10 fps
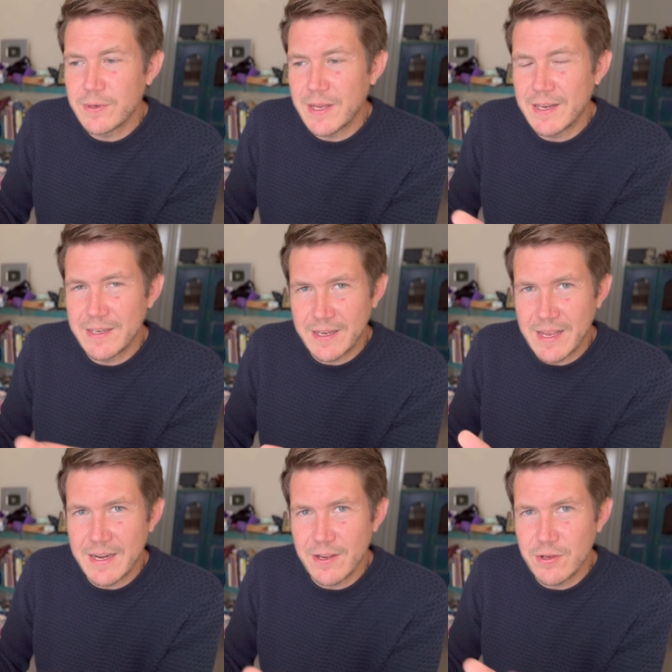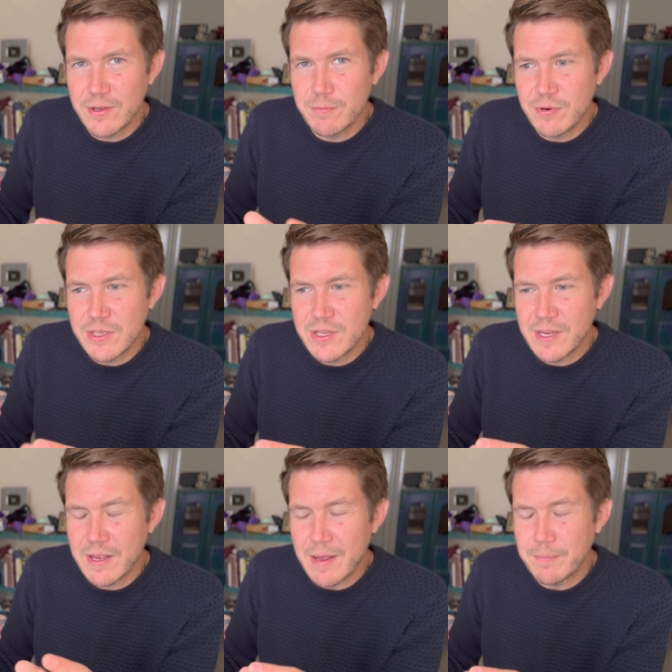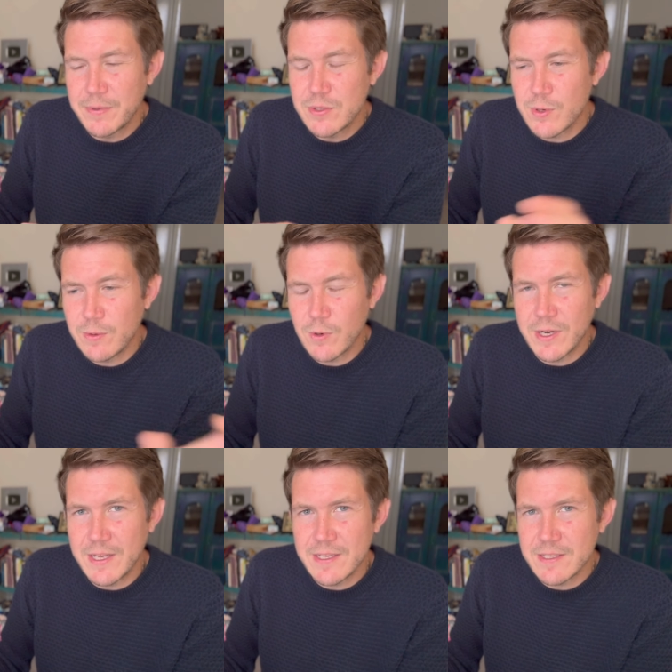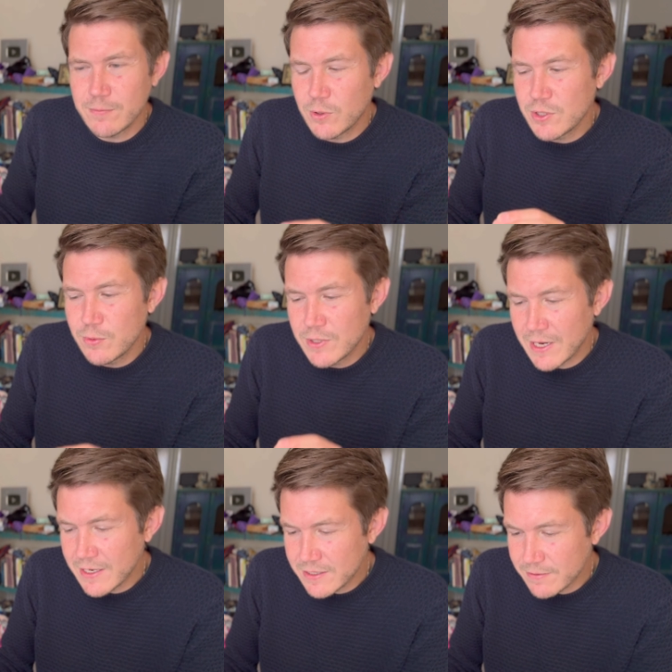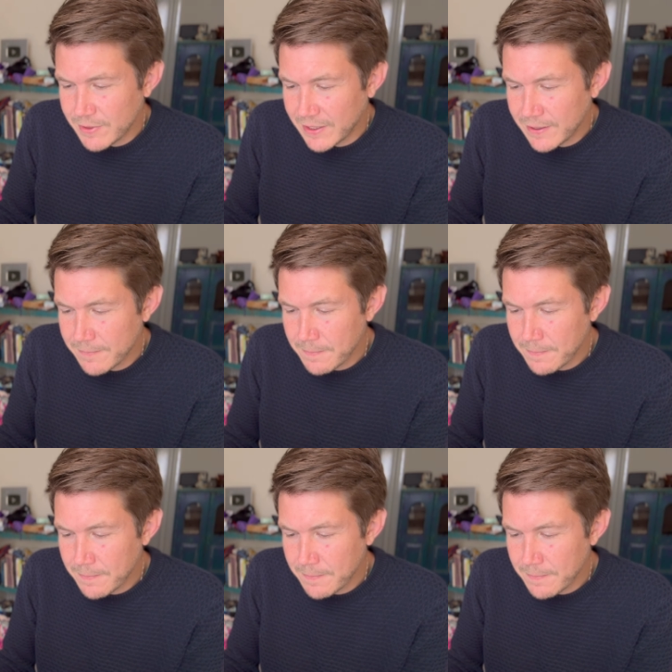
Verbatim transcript: and again, how you can bridge the gap between what is and what you would like to be.